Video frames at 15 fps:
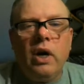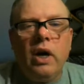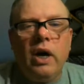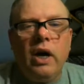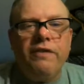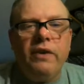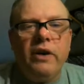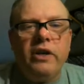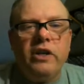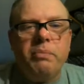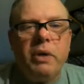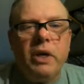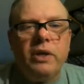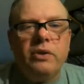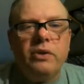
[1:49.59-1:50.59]
I find it's
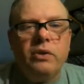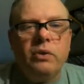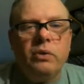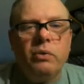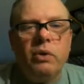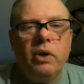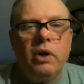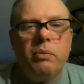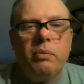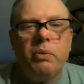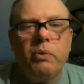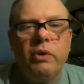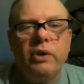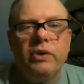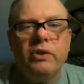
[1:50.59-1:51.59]
best to
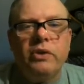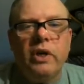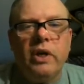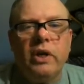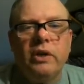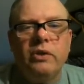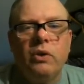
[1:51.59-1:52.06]
parenthesize